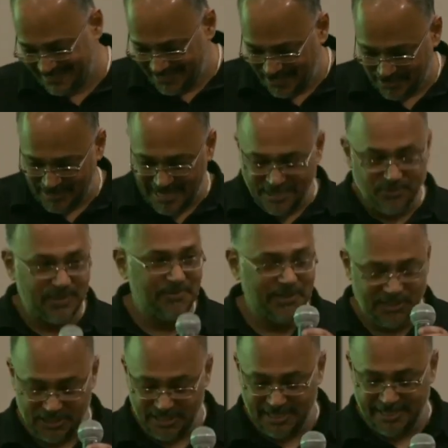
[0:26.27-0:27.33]
so thanks very
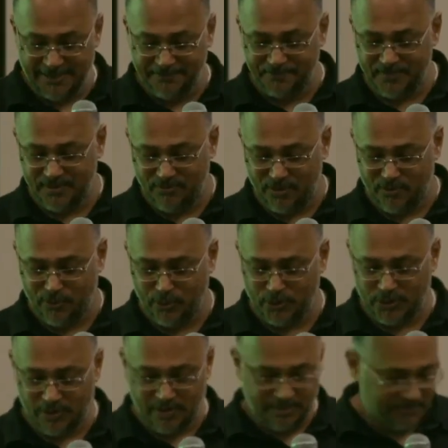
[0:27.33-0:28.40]
much for folks. So